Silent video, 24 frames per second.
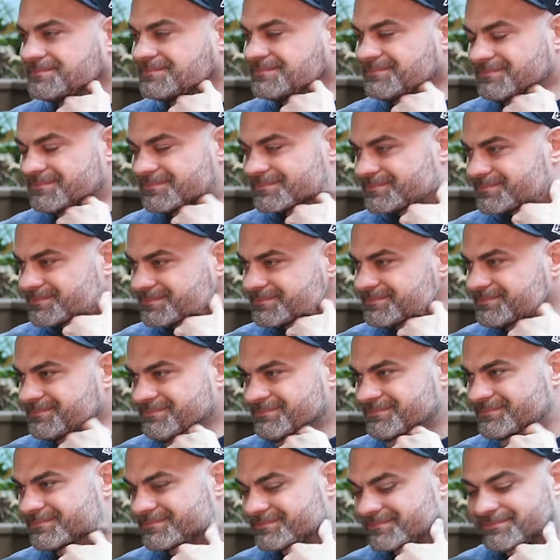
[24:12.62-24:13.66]

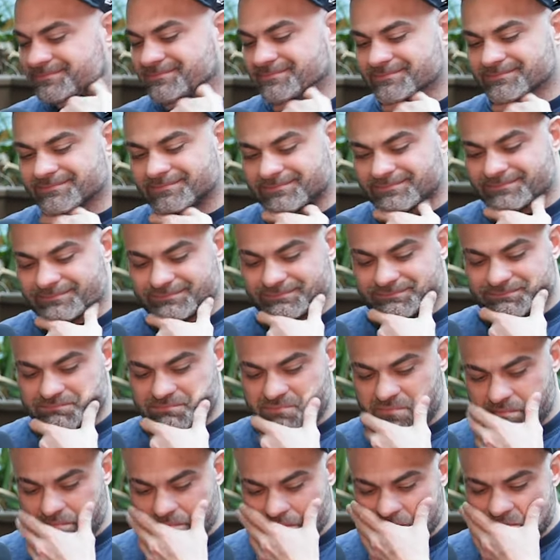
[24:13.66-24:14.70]

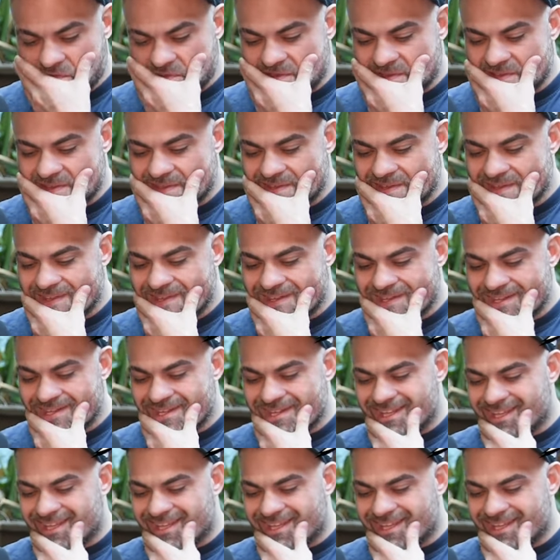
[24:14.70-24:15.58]
[no speech]